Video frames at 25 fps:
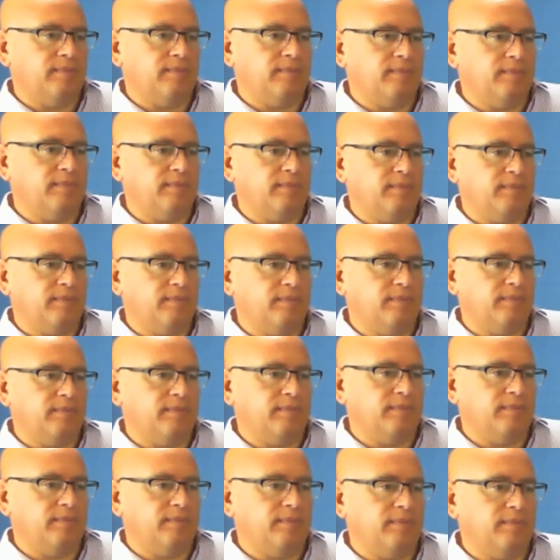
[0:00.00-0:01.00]

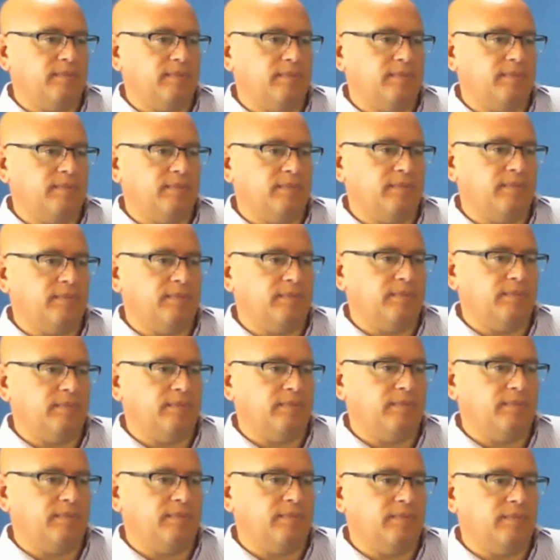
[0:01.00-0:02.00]

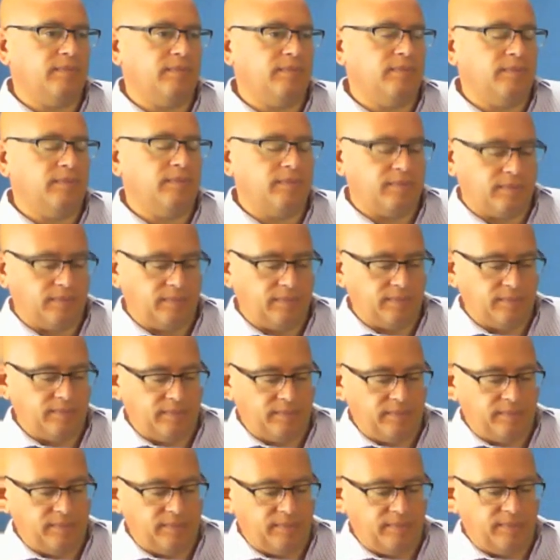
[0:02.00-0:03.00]

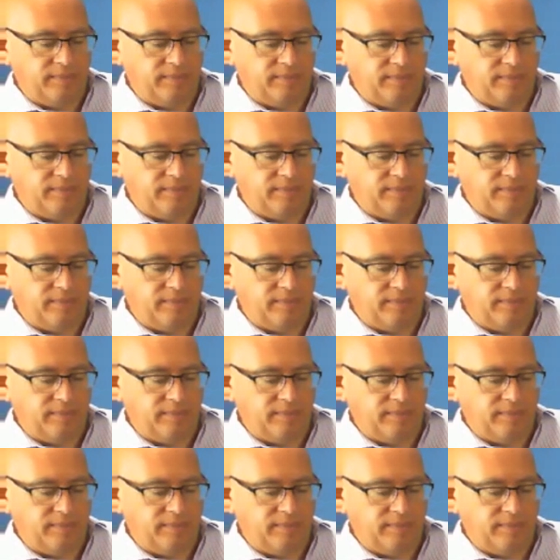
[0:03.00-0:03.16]
[no speech]